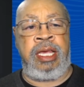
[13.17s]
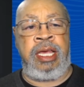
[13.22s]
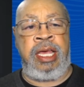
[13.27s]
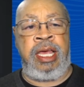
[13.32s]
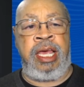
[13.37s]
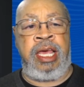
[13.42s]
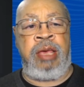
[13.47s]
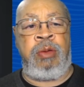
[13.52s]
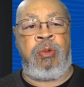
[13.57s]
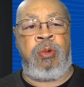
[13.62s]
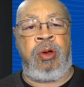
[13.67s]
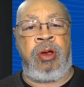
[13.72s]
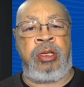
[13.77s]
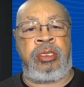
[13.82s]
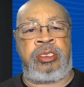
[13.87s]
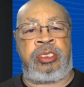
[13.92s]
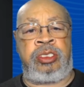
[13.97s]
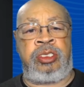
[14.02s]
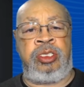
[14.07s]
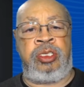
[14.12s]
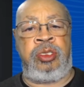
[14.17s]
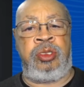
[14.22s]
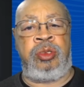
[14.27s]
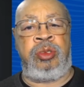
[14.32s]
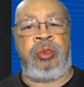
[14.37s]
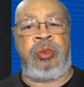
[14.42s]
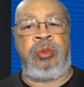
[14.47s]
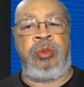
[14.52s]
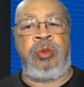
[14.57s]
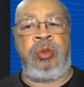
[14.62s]
He wants
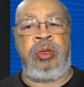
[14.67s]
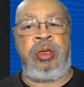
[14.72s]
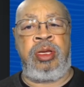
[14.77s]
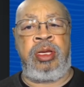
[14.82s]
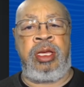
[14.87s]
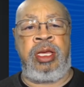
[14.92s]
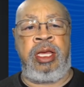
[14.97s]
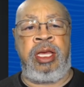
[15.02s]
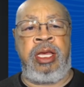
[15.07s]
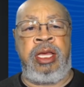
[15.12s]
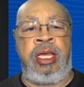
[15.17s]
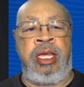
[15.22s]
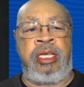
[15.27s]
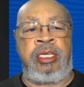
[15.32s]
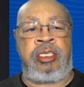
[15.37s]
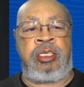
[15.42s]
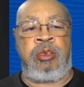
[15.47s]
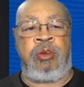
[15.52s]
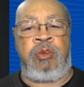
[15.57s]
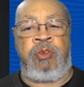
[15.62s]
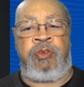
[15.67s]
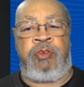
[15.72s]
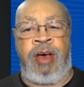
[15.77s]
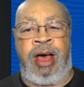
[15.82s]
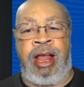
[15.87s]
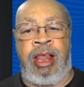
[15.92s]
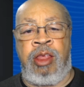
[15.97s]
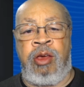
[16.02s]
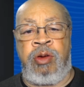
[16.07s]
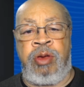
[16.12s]
you to
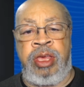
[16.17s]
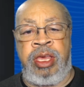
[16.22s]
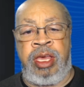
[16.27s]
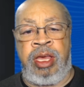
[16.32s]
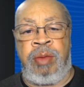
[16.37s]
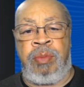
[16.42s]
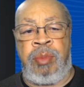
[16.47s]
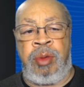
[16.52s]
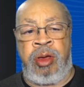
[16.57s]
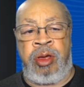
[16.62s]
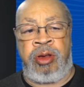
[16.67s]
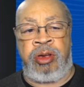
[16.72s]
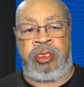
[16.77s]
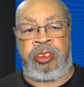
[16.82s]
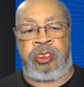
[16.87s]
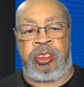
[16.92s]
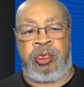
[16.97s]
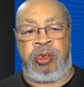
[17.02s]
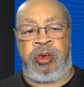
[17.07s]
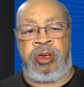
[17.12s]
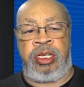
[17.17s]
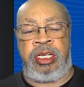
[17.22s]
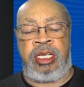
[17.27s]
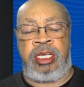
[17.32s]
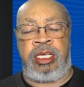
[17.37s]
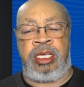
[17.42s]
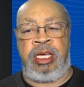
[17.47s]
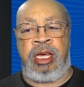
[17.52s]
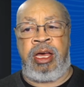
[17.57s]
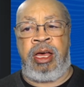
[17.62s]
follow him on a journey
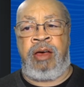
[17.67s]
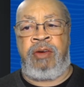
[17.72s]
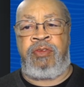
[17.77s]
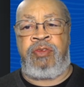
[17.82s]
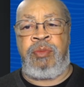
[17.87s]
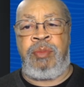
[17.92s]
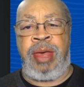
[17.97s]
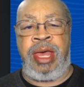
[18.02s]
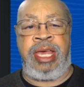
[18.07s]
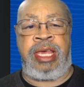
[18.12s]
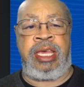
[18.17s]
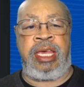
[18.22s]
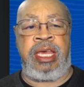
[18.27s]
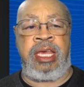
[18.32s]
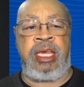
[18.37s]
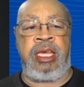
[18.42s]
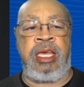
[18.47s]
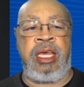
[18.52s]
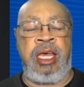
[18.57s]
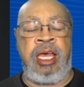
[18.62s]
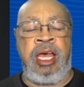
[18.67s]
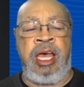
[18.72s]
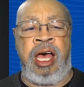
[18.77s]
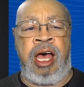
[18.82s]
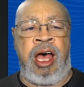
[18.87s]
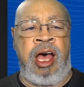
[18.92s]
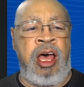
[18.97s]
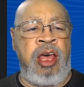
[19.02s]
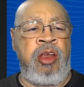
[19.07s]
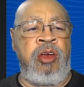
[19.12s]
of making
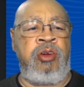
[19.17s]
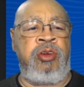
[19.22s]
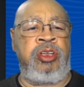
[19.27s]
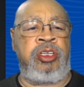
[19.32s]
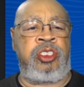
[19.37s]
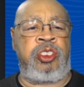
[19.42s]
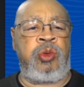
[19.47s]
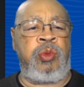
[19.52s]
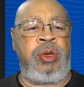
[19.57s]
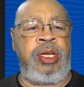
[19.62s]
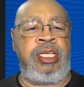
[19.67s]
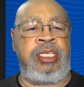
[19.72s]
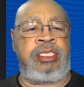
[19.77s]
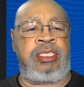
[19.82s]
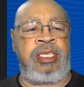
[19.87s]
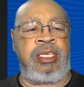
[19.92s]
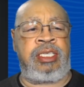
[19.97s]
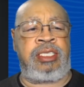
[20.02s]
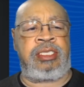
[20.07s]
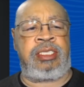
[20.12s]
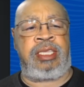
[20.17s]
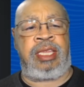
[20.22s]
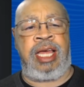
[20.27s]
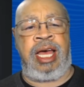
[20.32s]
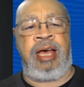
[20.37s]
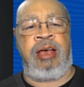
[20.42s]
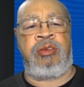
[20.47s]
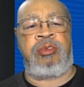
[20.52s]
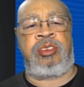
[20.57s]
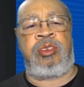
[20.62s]

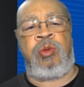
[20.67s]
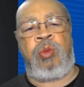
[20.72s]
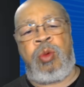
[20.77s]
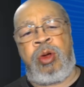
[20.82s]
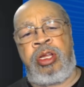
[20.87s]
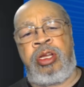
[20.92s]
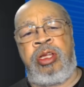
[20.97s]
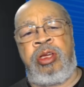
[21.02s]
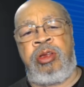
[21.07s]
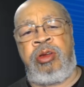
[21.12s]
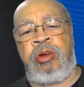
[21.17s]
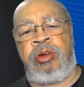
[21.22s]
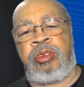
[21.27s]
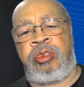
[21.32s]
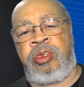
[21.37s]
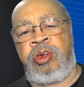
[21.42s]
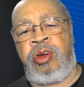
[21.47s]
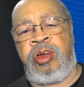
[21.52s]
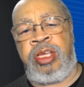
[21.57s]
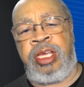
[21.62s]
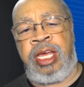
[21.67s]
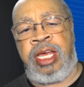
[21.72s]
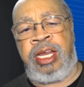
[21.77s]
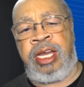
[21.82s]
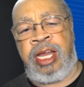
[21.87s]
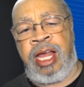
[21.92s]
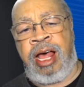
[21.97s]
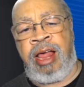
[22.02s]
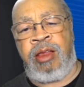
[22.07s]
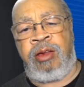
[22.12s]

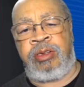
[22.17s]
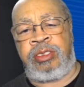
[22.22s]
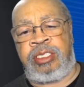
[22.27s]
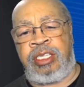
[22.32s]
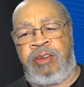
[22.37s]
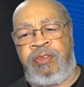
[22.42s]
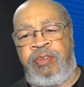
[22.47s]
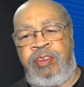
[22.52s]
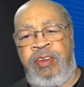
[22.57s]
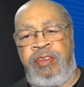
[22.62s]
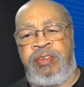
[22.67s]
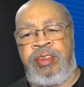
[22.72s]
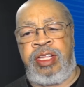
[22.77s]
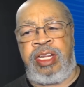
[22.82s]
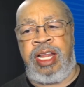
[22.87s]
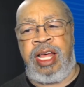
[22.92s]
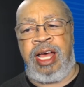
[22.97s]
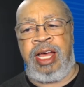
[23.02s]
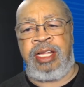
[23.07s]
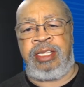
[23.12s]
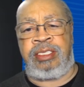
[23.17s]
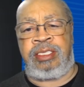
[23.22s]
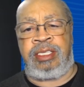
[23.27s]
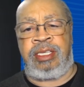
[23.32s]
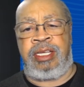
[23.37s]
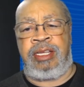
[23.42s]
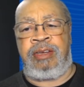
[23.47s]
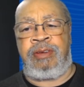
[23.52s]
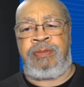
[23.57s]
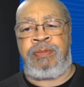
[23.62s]

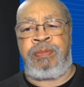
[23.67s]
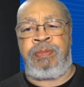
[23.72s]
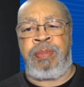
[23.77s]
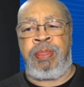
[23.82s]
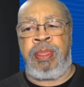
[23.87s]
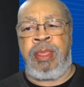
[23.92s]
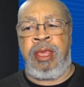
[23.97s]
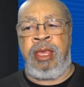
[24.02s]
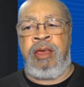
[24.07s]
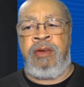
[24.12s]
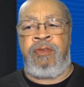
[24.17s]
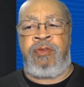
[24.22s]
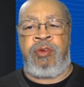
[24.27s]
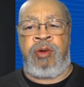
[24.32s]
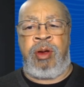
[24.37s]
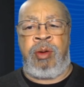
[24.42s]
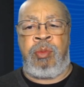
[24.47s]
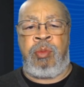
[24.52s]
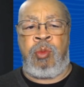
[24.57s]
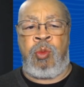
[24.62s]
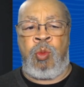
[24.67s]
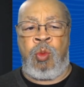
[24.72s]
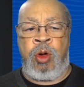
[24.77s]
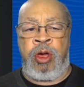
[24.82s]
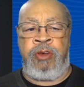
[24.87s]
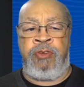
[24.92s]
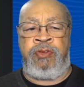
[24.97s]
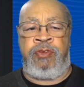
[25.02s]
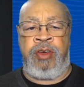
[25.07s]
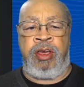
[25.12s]
$126,138.59 from
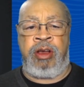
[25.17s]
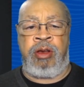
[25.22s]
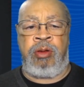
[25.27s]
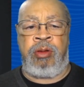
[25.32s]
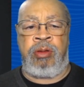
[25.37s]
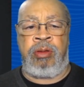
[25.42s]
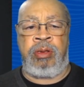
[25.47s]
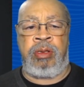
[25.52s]
one funnel